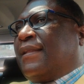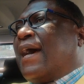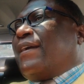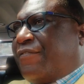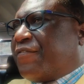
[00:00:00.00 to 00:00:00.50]

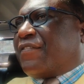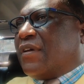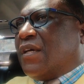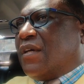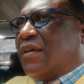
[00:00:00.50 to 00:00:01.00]
life
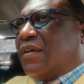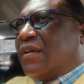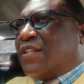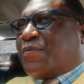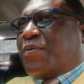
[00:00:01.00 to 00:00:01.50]

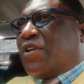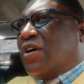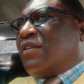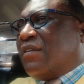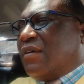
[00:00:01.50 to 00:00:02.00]
is put
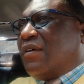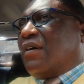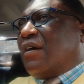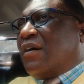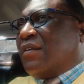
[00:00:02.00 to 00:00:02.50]
on
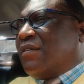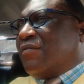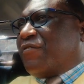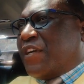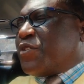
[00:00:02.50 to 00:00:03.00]

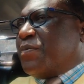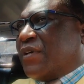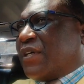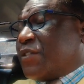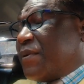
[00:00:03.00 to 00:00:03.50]

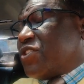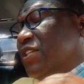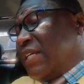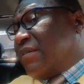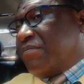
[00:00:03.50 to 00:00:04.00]
Facebook,
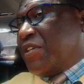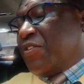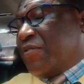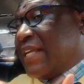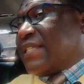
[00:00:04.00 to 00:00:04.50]
especially, you
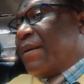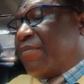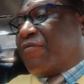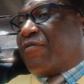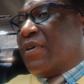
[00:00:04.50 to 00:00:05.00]
know, that type
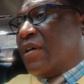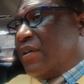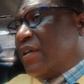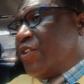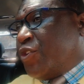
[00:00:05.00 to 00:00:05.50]

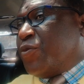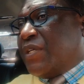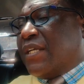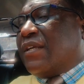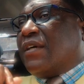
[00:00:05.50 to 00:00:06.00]
of
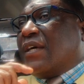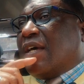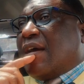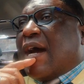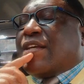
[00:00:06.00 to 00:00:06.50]
union.
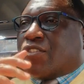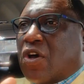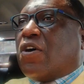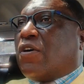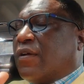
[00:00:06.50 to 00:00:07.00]
I
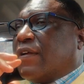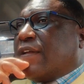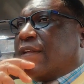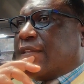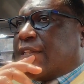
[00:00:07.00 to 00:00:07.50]
saw
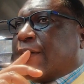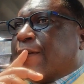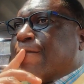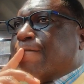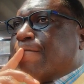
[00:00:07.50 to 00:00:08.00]

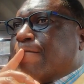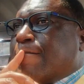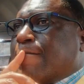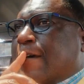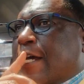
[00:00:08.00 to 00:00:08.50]

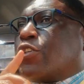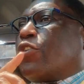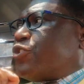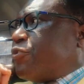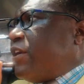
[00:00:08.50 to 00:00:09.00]

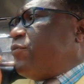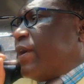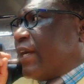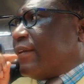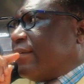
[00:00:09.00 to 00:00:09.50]
the train
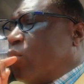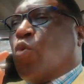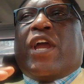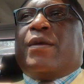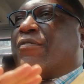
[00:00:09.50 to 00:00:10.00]
wreck
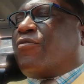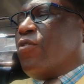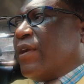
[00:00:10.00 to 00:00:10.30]
way before it